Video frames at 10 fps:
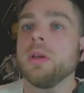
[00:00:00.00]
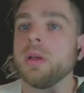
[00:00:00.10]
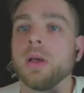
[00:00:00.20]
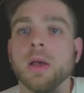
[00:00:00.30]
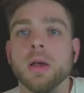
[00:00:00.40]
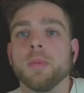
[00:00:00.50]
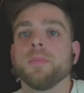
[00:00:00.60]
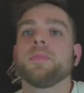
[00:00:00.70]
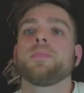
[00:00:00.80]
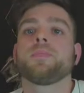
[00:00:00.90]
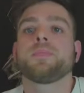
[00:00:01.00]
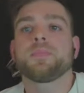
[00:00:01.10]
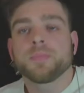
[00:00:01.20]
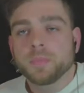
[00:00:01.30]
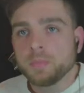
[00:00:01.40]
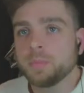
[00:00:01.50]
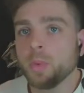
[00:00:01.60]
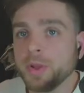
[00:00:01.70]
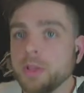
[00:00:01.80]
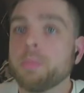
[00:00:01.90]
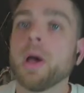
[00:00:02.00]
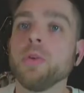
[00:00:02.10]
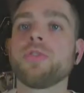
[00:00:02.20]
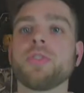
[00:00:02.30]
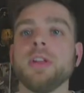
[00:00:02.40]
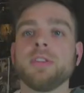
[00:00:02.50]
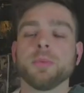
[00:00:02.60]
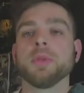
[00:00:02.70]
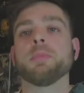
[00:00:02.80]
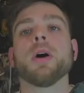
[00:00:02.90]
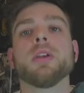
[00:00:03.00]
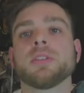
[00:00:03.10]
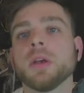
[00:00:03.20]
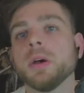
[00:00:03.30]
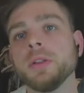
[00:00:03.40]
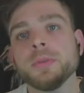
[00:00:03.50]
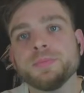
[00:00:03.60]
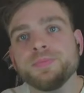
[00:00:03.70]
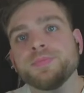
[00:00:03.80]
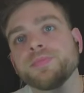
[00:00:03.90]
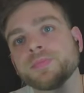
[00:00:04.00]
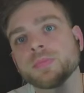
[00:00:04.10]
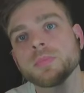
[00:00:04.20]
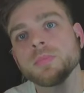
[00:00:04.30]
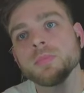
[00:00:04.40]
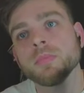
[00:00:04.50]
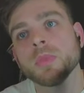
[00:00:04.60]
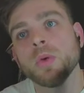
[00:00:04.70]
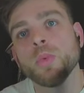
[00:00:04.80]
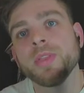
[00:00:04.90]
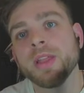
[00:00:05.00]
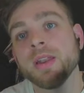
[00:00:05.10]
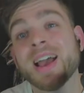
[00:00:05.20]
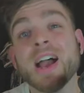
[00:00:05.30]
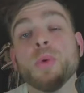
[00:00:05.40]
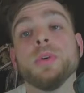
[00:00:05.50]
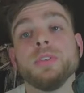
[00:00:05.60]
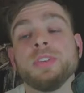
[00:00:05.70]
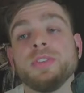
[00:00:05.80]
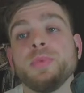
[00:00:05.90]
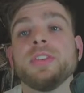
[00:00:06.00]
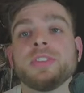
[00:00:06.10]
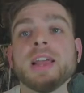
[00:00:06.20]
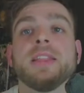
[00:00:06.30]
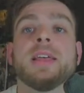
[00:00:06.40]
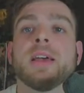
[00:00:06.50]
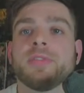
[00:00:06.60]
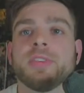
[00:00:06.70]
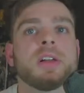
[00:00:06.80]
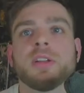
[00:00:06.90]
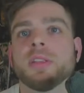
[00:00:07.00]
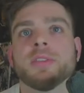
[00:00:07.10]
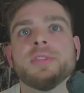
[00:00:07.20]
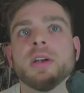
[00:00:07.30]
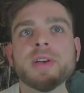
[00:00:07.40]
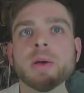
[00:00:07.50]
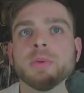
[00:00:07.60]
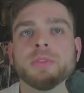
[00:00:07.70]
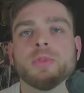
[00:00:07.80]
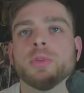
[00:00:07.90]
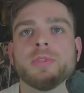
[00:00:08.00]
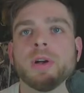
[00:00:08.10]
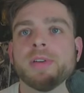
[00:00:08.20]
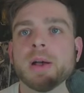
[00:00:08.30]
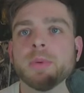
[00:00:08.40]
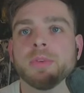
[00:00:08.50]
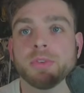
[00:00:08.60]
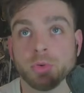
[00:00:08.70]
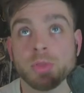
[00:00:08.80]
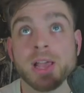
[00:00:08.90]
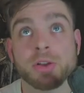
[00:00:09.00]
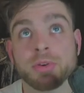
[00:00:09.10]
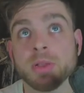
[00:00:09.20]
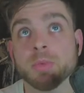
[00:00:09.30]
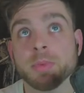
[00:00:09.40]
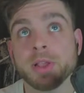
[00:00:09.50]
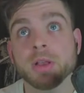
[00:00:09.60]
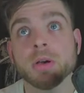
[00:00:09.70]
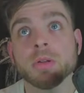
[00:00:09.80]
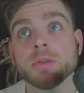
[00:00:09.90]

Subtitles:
But when you post treat it with biocide, within hours, if we'd have stayed there for like another 4 or 5 hours, all that green would have been gone.